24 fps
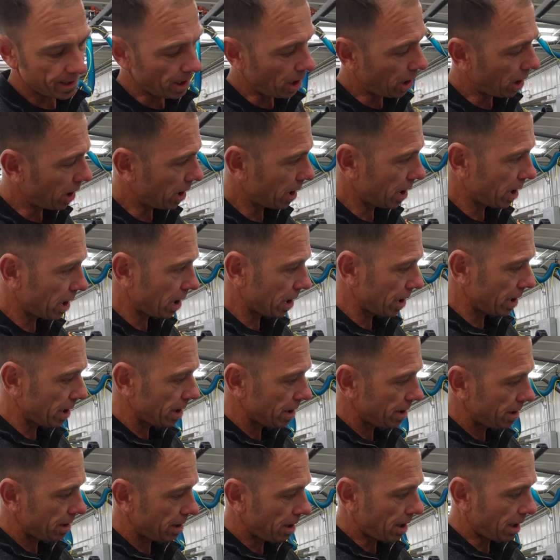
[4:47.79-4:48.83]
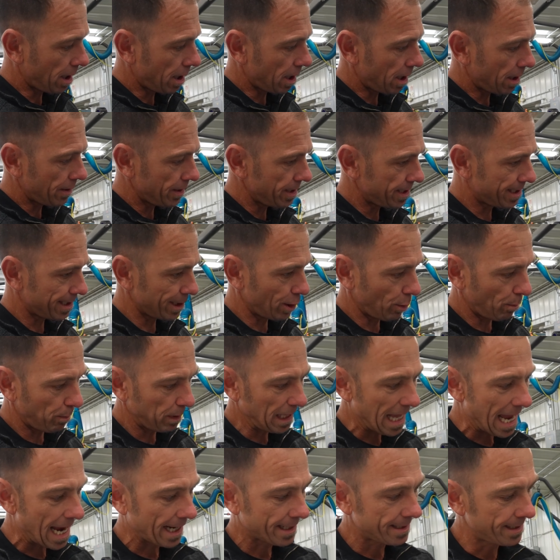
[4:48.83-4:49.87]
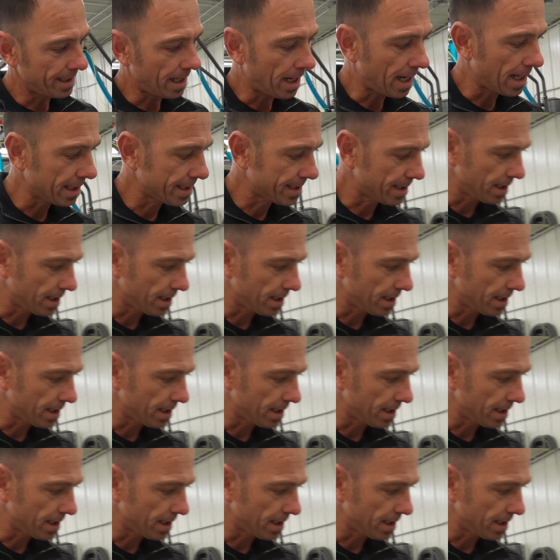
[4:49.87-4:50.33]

on these little black dots